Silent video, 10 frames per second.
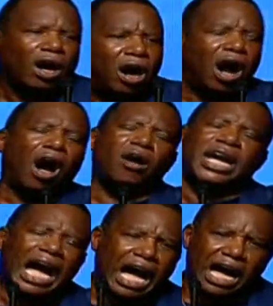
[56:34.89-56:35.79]
Oh
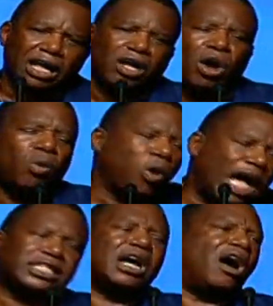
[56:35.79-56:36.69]
God,
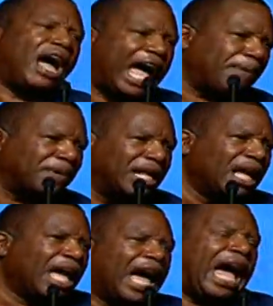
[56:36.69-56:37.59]
what's going to happen?
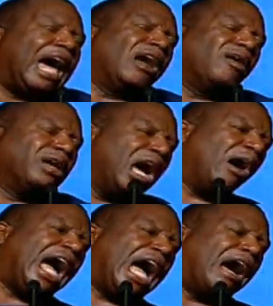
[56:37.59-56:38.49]
I don't know
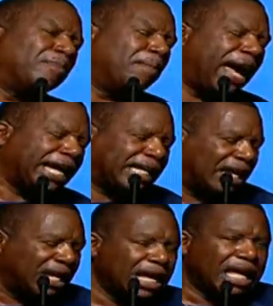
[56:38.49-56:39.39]
how I'm going to make
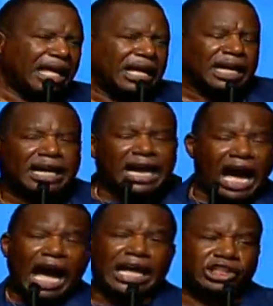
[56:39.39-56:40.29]
it.
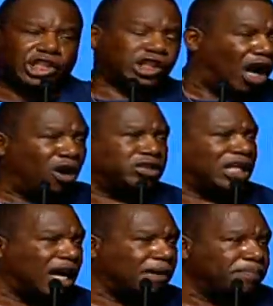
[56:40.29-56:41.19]
God shows
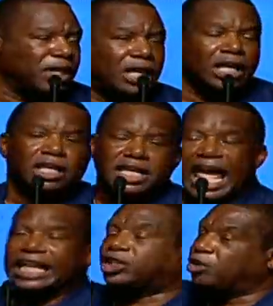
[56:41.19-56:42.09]
up.
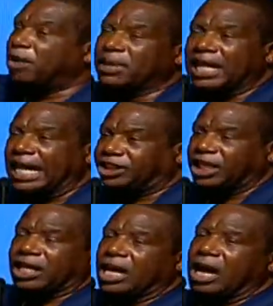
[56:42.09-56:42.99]
Next
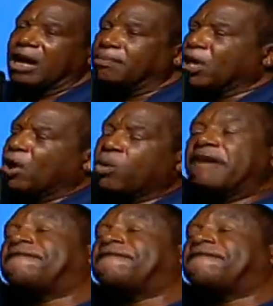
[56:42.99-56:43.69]
tribulation come. We